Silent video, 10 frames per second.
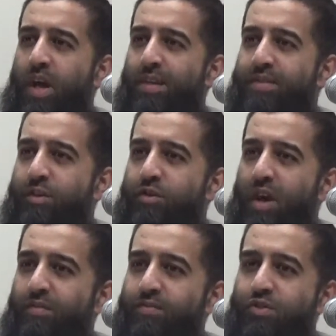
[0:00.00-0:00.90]
And then you
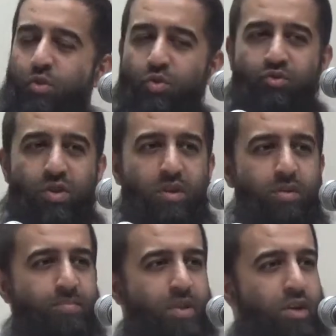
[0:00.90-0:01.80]
have children,
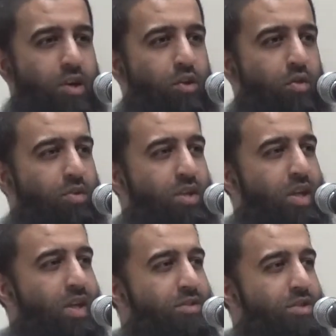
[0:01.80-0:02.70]
you know,
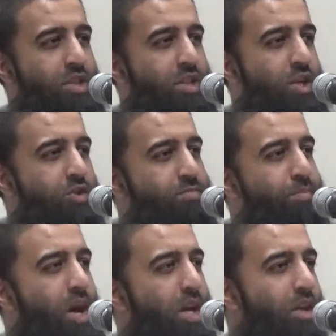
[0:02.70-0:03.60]
kids, teenagers
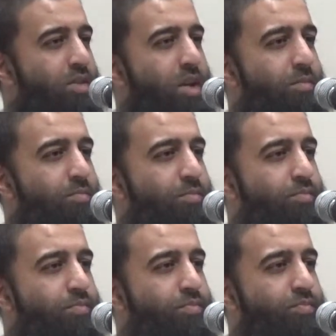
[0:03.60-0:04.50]
buying them.
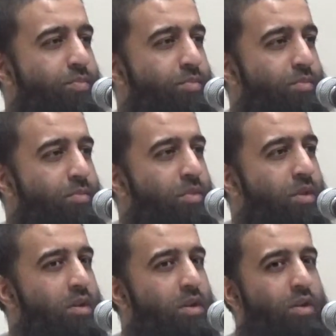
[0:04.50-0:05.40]

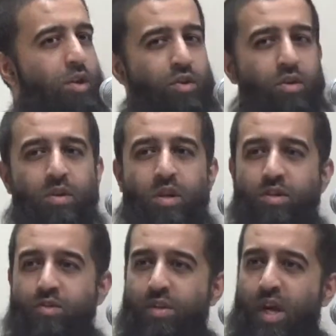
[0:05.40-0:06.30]
You know,
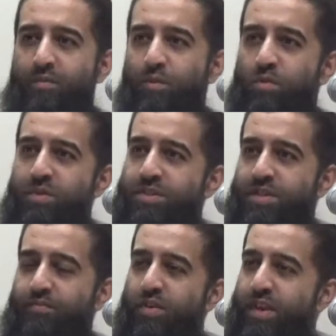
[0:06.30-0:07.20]
so they have all these
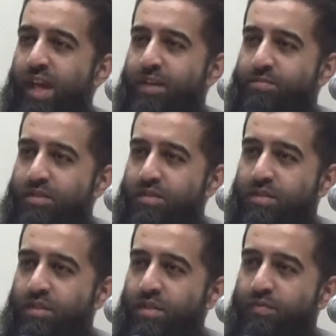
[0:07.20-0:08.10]
different names
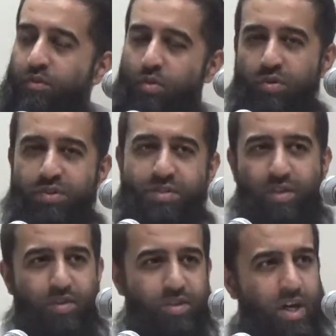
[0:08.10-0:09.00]
for all these
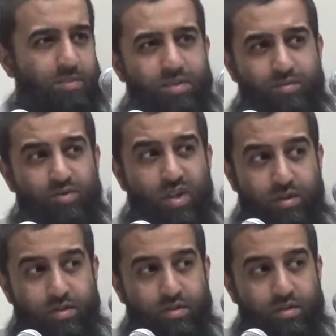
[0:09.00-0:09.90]
different types of
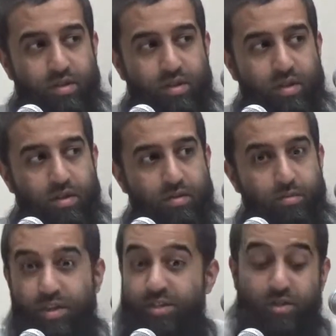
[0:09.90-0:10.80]
drinks.
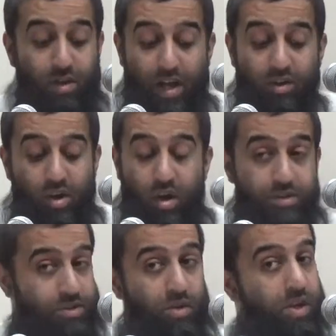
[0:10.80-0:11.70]
But it's still alcohol,
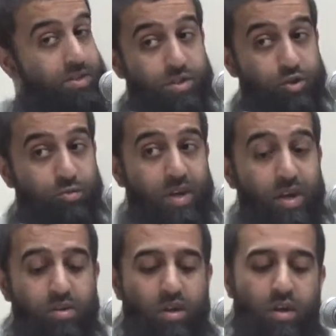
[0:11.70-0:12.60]
it's still considered to be
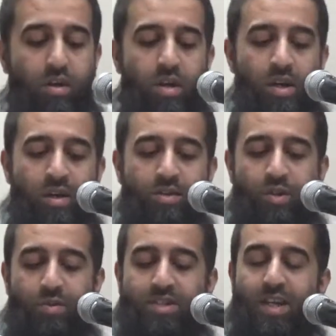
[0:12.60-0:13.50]
alcohol.
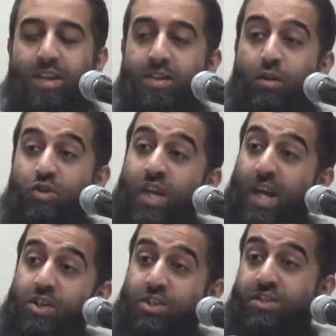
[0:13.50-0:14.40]
So he said that they'll
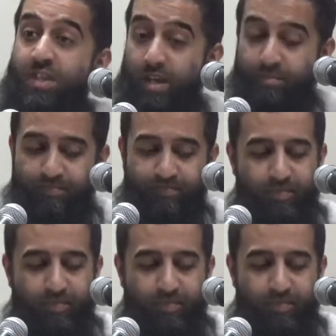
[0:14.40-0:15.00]
change his name.